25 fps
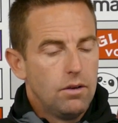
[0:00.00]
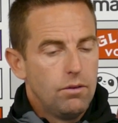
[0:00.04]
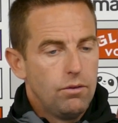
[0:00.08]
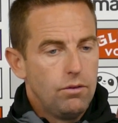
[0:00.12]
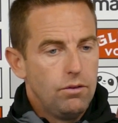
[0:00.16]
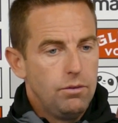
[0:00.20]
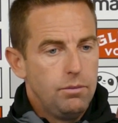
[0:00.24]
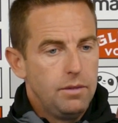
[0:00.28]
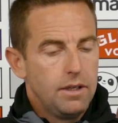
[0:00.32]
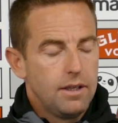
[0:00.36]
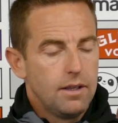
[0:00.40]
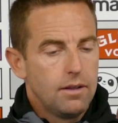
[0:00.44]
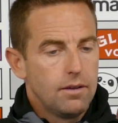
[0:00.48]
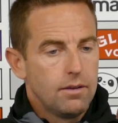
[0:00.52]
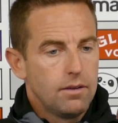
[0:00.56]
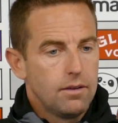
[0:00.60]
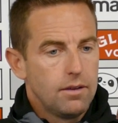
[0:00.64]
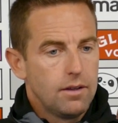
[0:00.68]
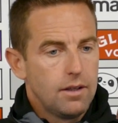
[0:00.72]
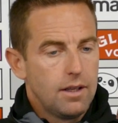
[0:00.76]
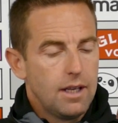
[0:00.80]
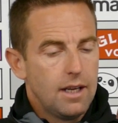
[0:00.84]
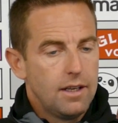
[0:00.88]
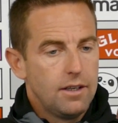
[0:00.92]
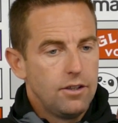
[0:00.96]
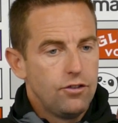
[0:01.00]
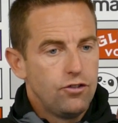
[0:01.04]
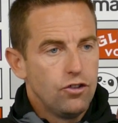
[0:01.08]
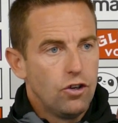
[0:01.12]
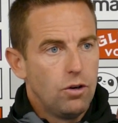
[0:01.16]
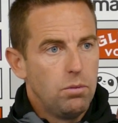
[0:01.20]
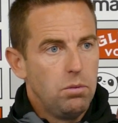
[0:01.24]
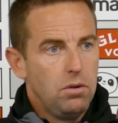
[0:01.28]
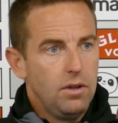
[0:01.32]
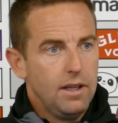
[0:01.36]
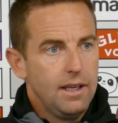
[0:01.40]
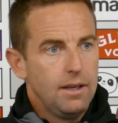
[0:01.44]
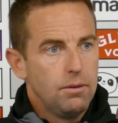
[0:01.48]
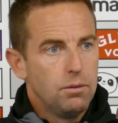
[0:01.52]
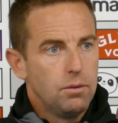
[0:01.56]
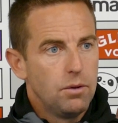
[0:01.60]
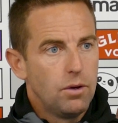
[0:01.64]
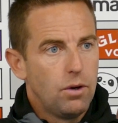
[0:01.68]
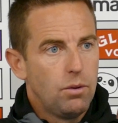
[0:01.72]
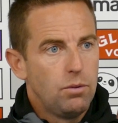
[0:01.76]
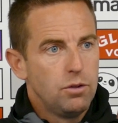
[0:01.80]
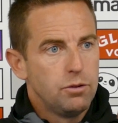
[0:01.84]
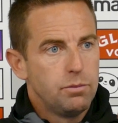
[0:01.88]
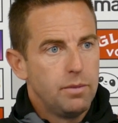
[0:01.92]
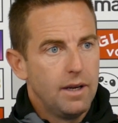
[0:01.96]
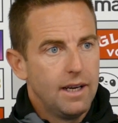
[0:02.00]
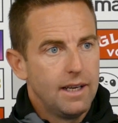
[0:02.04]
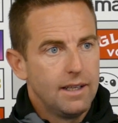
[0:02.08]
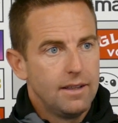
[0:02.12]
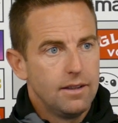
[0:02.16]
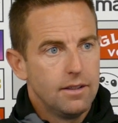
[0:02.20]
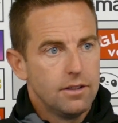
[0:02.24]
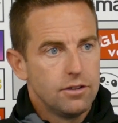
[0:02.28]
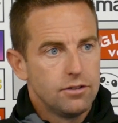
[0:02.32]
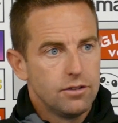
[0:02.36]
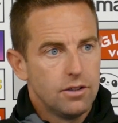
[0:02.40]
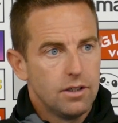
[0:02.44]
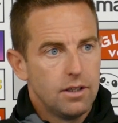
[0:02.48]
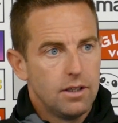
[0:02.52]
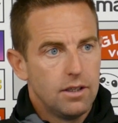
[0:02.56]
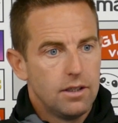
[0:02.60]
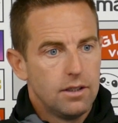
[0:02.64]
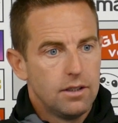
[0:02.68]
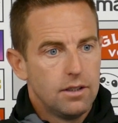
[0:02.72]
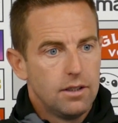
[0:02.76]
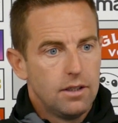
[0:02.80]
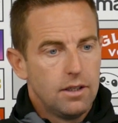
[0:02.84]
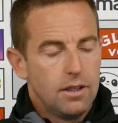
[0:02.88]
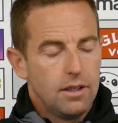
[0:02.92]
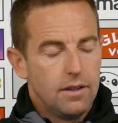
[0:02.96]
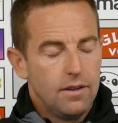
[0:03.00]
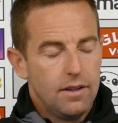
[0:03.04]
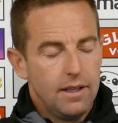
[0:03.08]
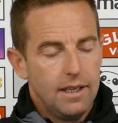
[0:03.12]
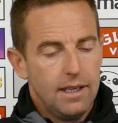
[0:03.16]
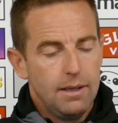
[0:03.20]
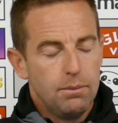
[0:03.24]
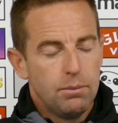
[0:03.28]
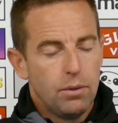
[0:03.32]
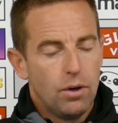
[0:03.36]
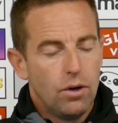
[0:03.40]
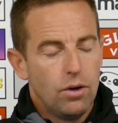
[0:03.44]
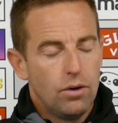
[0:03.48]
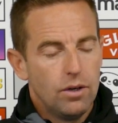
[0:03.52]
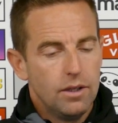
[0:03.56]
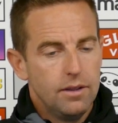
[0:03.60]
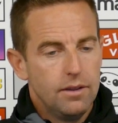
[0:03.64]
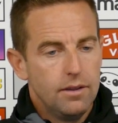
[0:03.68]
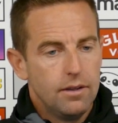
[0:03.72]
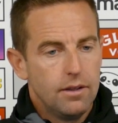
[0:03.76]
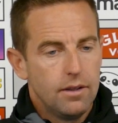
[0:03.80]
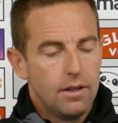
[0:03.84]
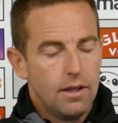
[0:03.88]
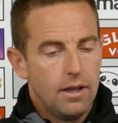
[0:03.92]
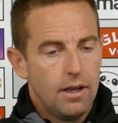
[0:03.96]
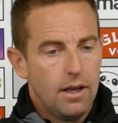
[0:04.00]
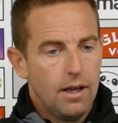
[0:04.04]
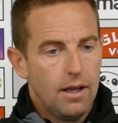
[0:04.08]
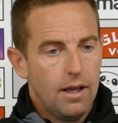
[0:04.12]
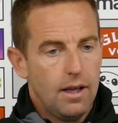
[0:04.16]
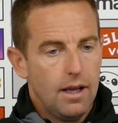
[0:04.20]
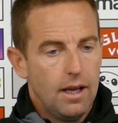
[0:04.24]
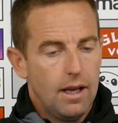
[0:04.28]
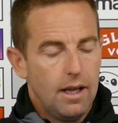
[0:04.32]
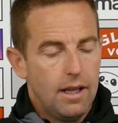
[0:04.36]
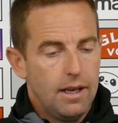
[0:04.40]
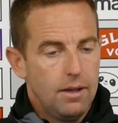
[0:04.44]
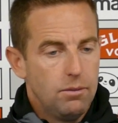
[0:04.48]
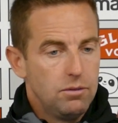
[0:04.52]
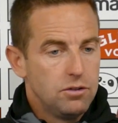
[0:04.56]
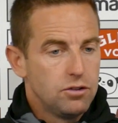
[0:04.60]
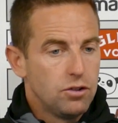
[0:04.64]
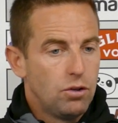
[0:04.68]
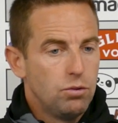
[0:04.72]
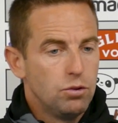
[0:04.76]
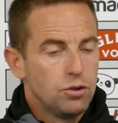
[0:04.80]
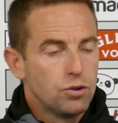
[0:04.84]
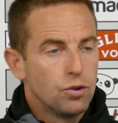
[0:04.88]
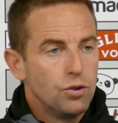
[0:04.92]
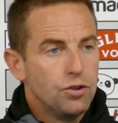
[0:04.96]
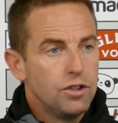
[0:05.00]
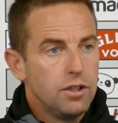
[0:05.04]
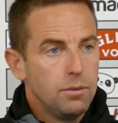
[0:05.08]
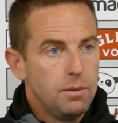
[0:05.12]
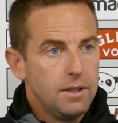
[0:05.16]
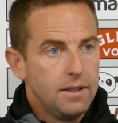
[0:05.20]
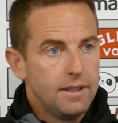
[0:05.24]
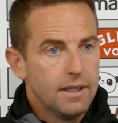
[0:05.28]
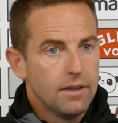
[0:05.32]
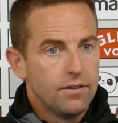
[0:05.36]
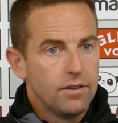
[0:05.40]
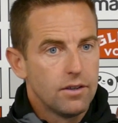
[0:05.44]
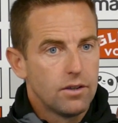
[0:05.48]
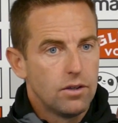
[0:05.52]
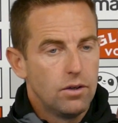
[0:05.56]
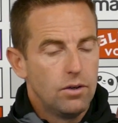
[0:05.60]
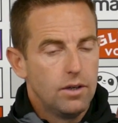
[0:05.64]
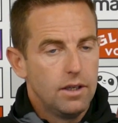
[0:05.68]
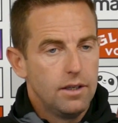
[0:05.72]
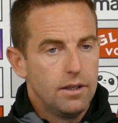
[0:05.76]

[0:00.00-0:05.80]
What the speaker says: when we get in the job late, we're always behind the sort of the eight ball, and it was always going to be difficult.